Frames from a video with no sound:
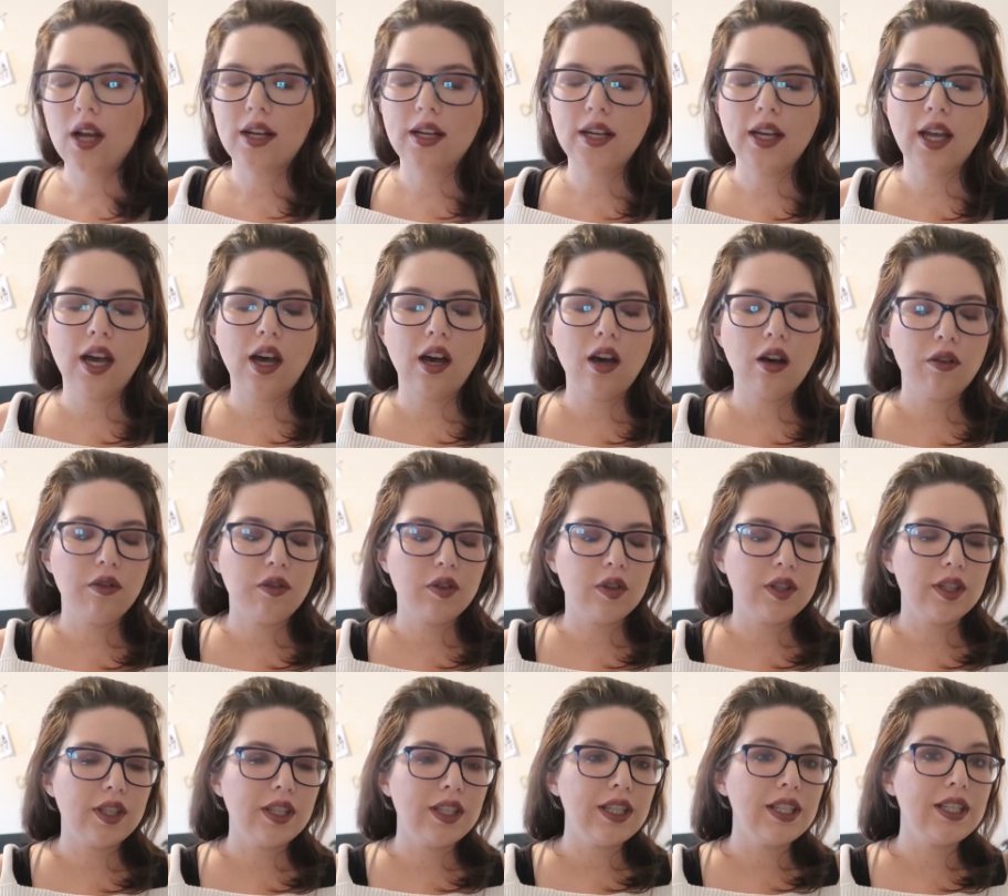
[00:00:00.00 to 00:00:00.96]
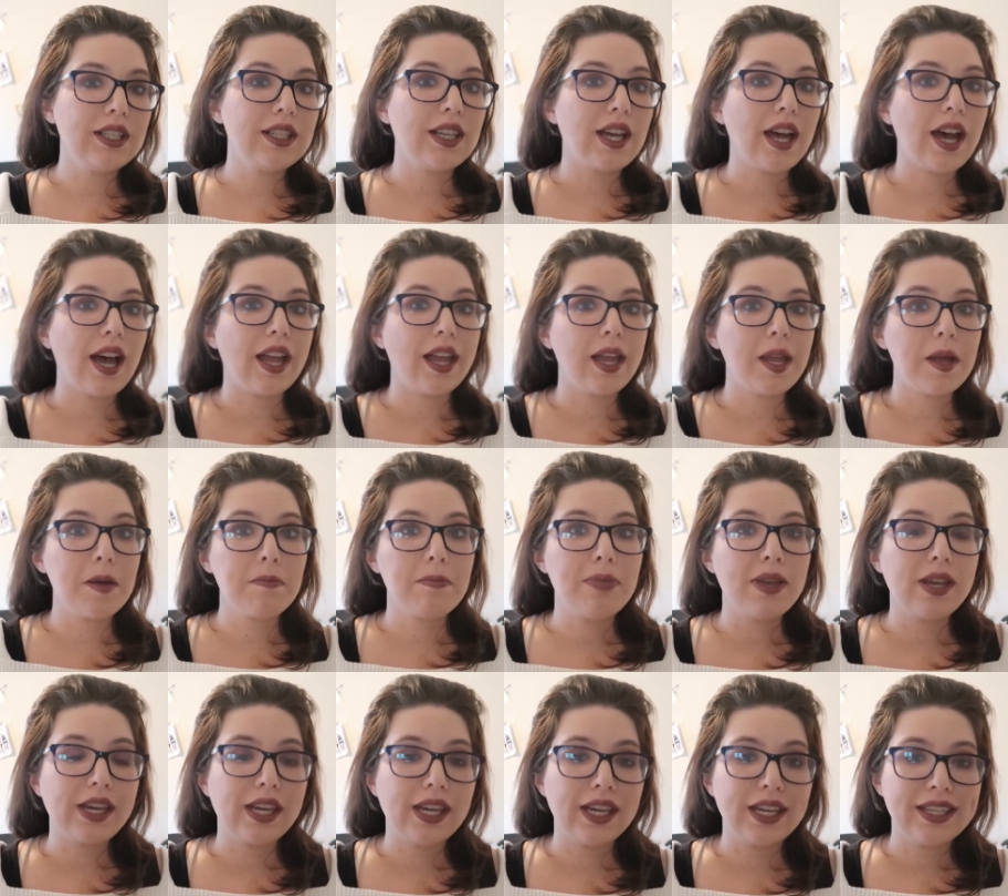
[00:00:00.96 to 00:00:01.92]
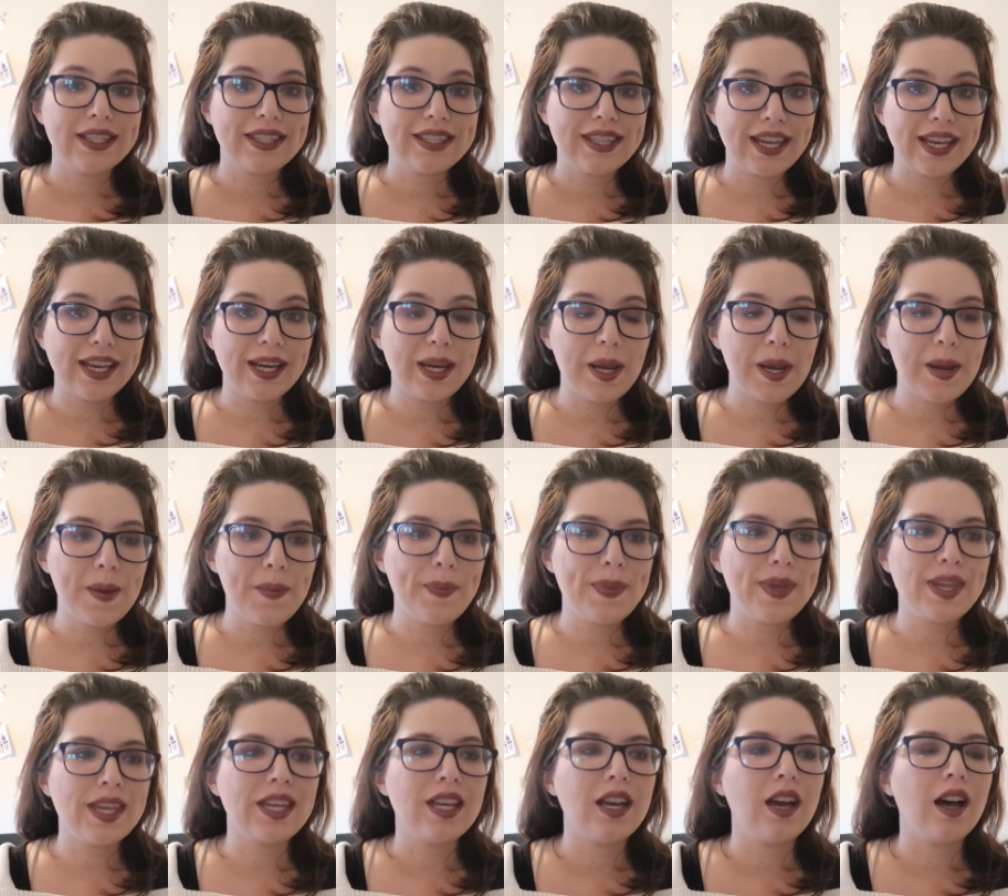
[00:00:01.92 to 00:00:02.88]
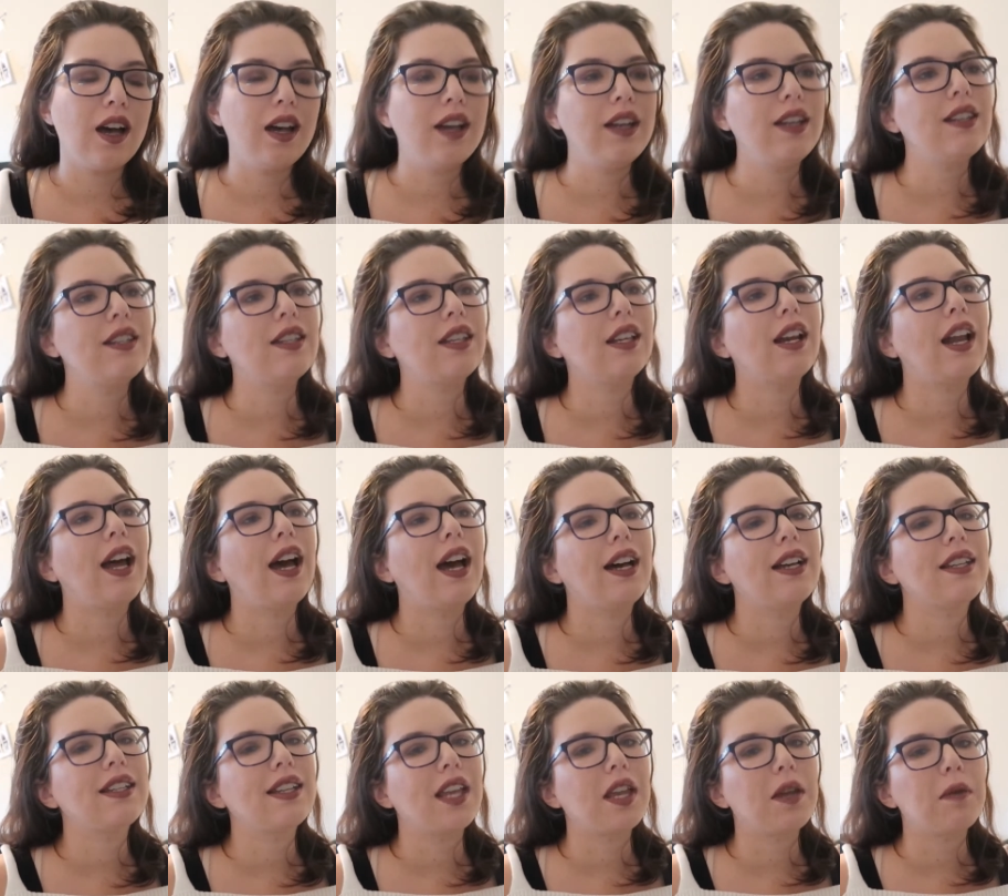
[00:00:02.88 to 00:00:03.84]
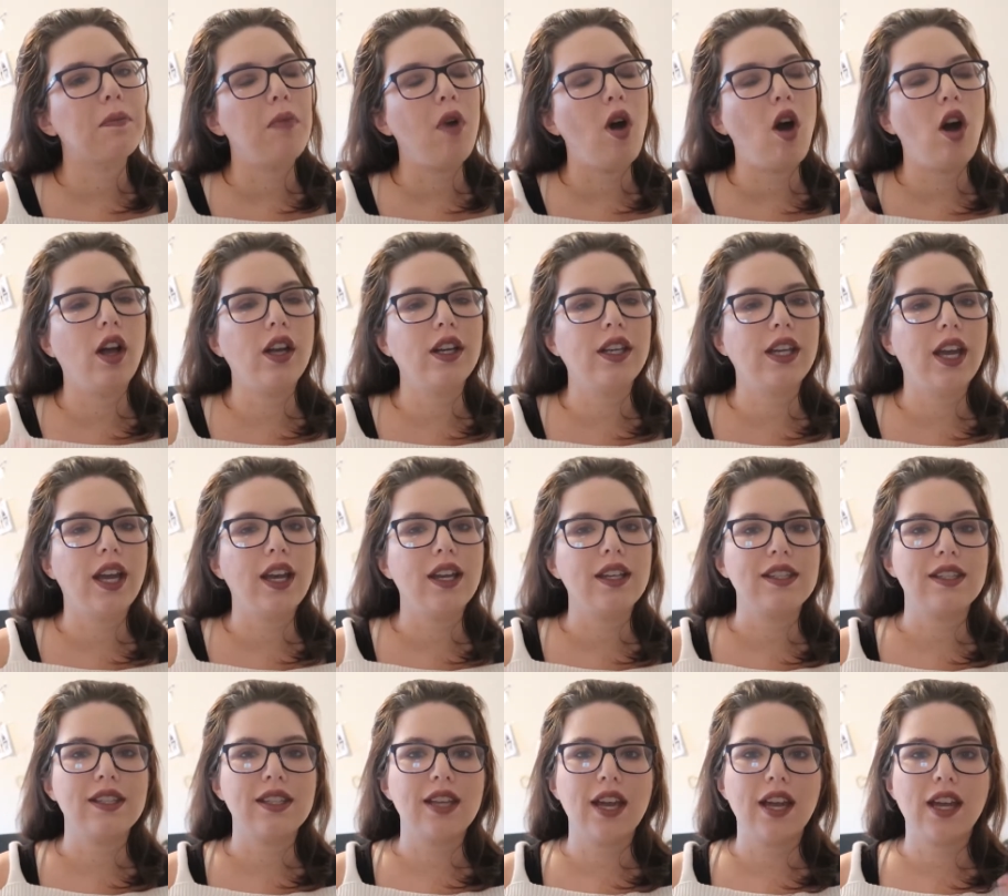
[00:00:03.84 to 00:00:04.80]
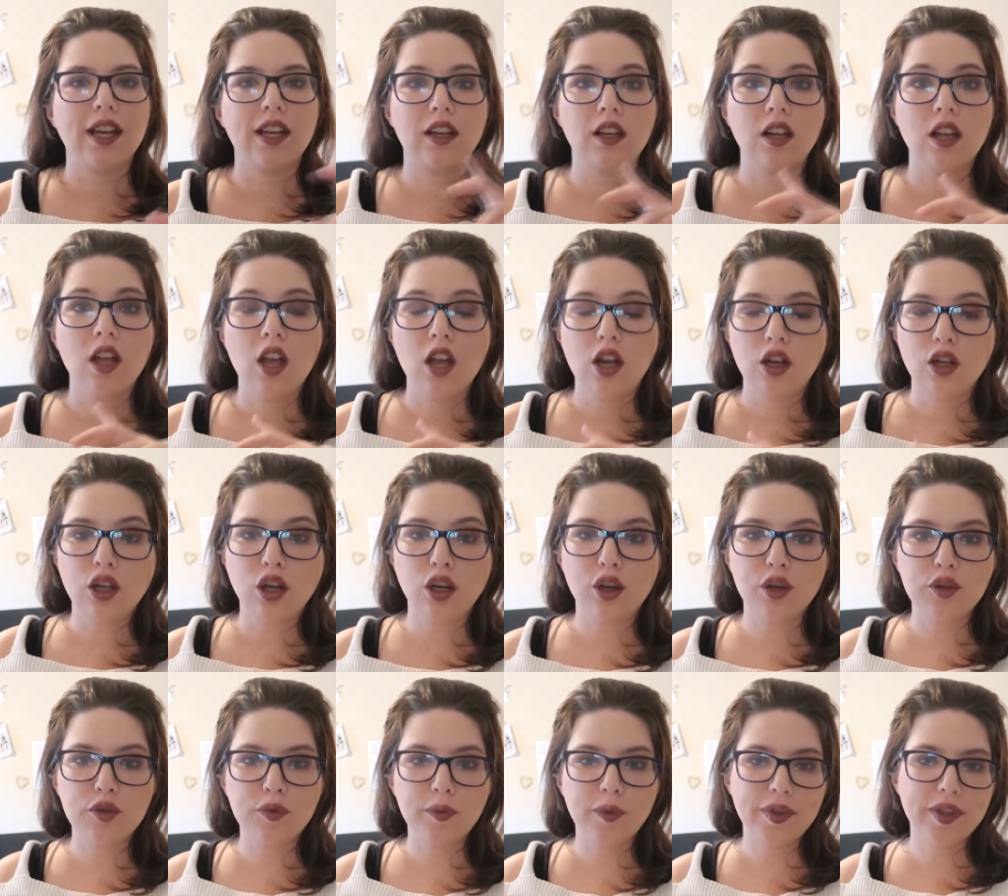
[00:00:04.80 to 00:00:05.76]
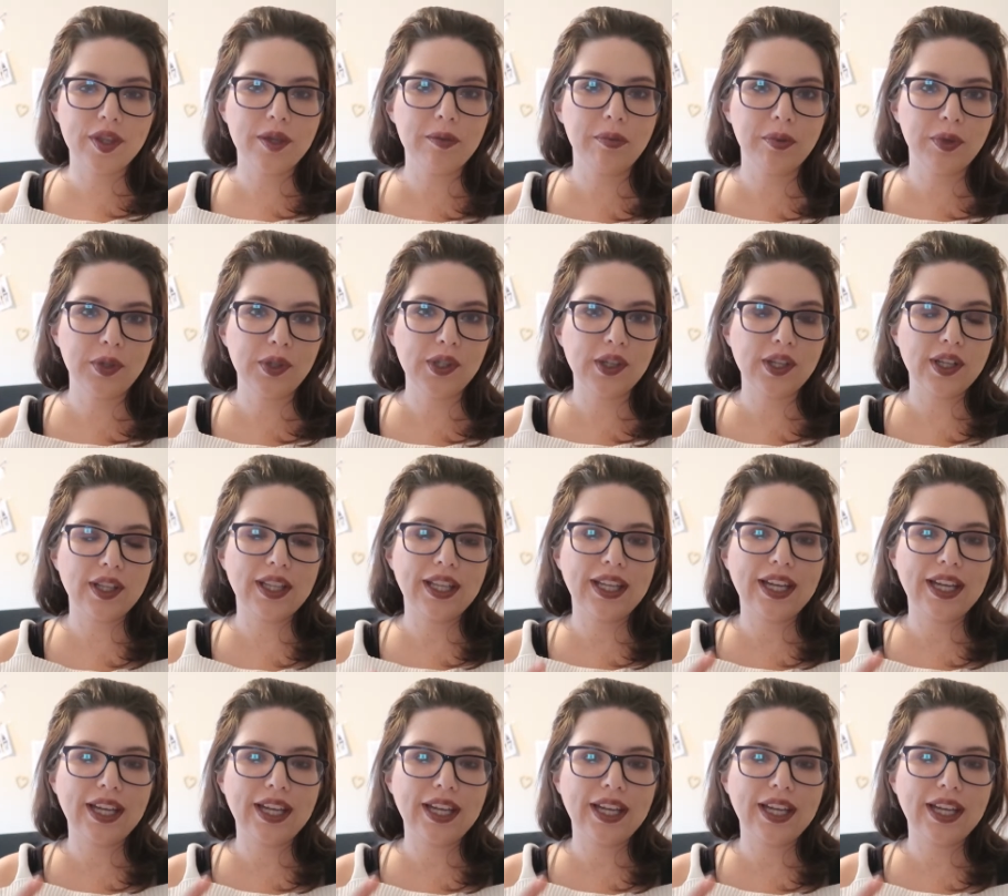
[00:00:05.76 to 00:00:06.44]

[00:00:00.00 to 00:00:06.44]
Now for this, I am picking Sadie because it has a podcast that goes with the book.